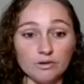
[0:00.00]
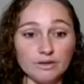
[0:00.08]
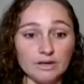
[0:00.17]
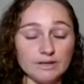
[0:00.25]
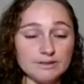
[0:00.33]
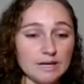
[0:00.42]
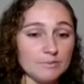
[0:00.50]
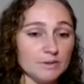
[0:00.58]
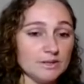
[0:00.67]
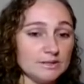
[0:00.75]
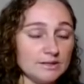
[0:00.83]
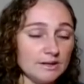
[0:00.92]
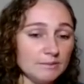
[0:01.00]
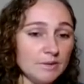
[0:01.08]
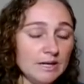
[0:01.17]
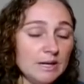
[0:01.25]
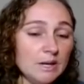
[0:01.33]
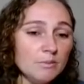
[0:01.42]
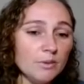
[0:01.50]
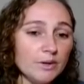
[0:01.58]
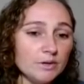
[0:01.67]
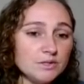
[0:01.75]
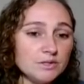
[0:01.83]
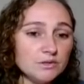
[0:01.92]
the landscape at the time, but we
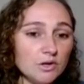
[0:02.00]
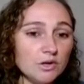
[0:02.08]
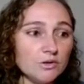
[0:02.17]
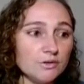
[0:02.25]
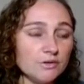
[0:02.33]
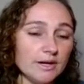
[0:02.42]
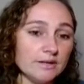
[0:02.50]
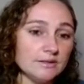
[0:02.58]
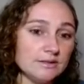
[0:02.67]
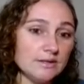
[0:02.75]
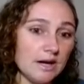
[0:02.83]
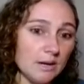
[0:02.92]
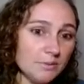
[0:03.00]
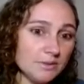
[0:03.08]
also know that up